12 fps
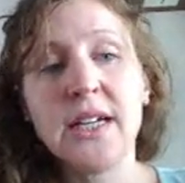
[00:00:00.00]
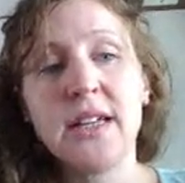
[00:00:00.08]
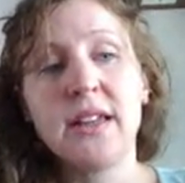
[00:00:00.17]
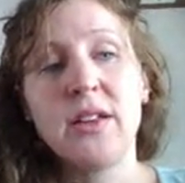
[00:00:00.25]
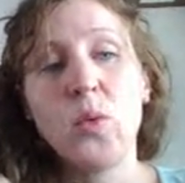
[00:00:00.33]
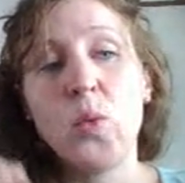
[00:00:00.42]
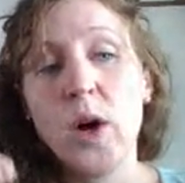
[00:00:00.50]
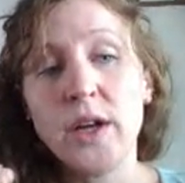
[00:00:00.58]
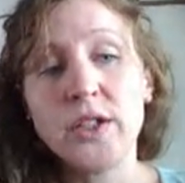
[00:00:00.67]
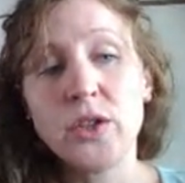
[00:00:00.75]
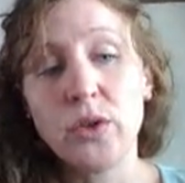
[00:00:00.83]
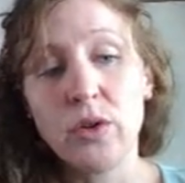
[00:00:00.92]
1,
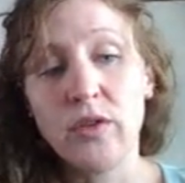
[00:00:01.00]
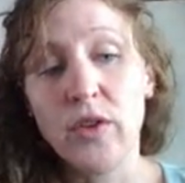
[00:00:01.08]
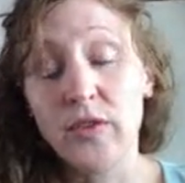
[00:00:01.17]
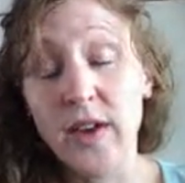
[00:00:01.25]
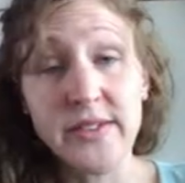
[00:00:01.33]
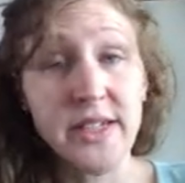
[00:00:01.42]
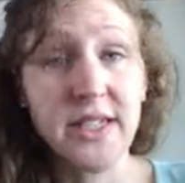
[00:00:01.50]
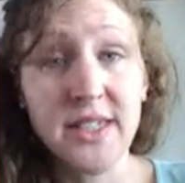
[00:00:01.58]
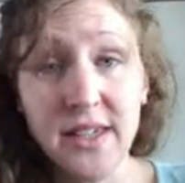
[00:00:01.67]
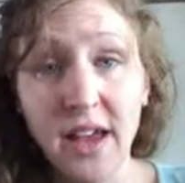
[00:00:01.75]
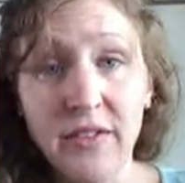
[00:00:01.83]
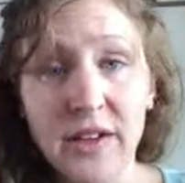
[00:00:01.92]
2, 3, 4, 5, 6,
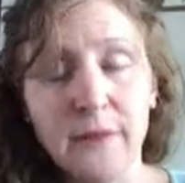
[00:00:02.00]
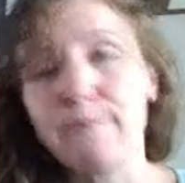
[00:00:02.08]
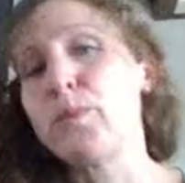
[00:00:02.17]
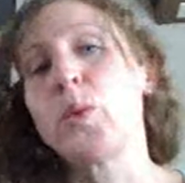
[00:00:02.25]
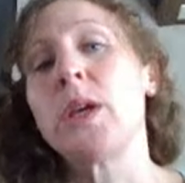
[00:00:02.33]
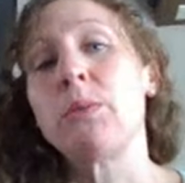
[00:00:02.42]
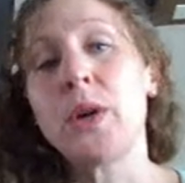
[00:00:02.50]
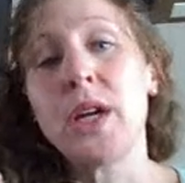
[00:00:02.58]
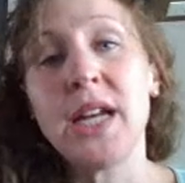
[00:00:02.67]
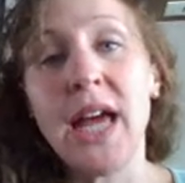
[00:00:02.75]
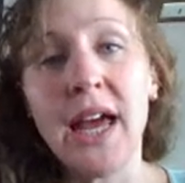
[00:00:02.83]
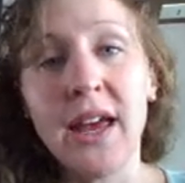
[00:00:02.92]
7, we can put
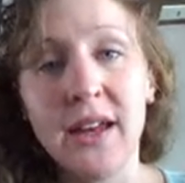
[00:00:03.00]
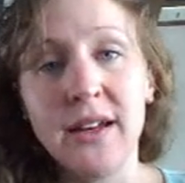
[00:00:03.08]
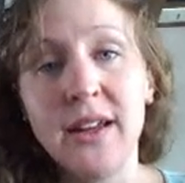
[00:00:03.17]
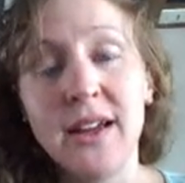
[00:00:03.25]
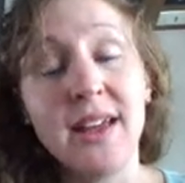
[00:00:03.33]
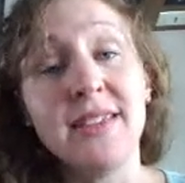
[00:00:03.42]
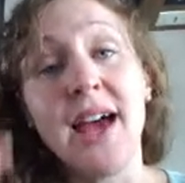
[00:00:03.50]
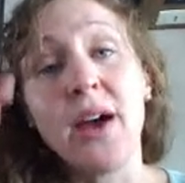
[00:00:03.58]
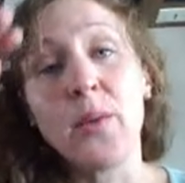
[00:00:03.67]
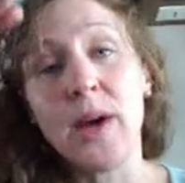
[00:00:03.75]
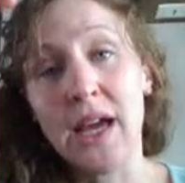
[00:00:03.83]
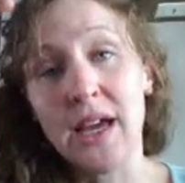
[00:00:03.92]
an N, and that
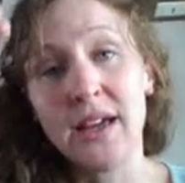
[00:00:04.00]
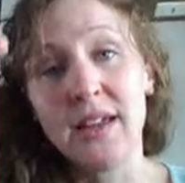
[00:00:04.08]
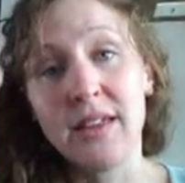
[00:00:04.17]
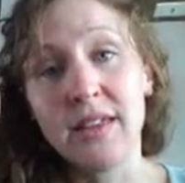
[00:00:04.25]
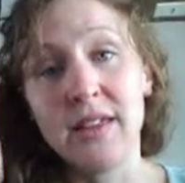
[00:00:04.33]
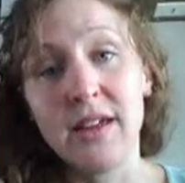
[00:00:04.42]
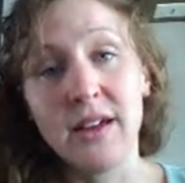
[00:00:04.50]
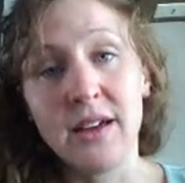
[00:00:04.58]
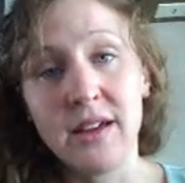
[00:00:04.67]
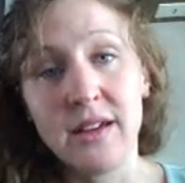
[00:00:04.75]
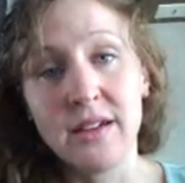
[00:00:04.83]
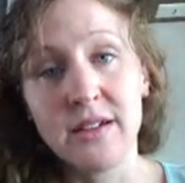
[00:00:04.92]
way
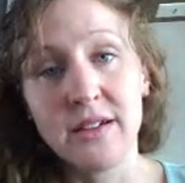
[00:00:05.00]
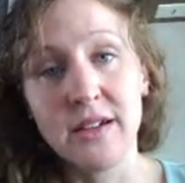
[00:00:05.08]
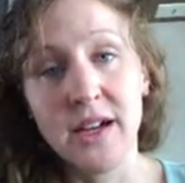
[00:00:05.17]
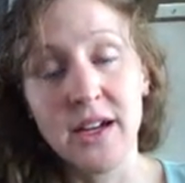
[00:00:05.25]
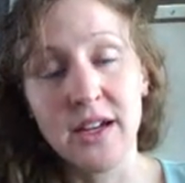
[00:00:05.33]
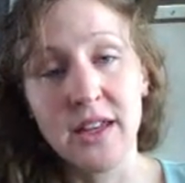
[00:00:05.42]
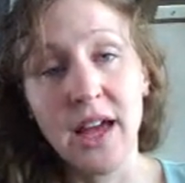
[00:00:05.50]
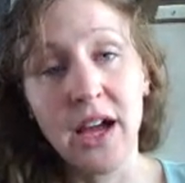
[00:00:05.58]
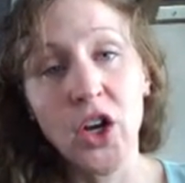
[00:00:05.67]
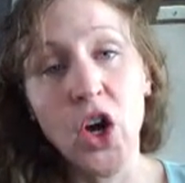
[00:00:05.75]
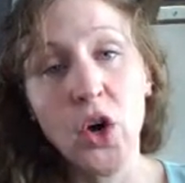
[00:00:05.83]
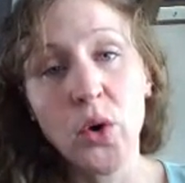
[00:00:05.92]
that
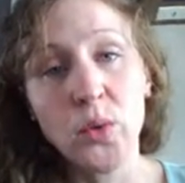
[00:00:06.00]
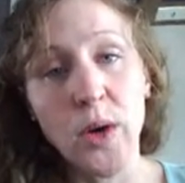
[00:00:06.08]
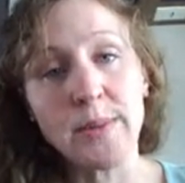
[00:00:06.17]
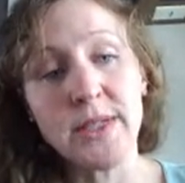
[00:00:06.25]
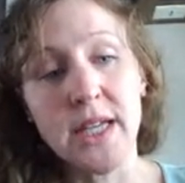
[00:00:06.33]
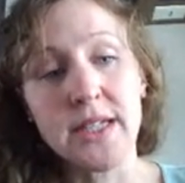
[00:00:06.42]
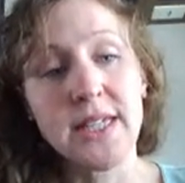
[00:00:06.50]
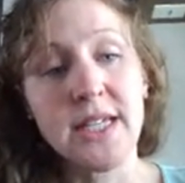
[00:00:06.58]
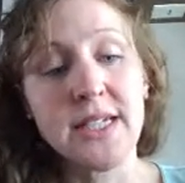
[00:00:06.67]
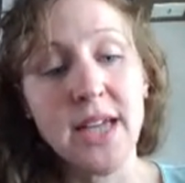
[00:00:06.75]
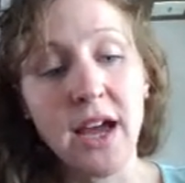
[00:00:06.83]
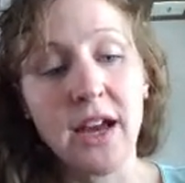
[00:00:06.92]
code represents the
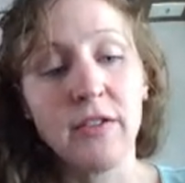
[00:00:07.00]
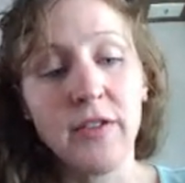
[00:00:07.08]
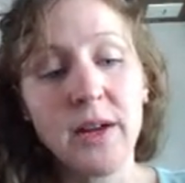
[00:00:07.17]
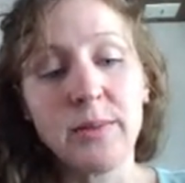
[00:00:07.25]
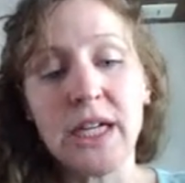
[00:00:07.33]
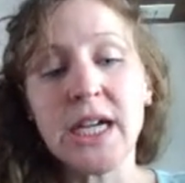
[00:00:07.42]
entire family.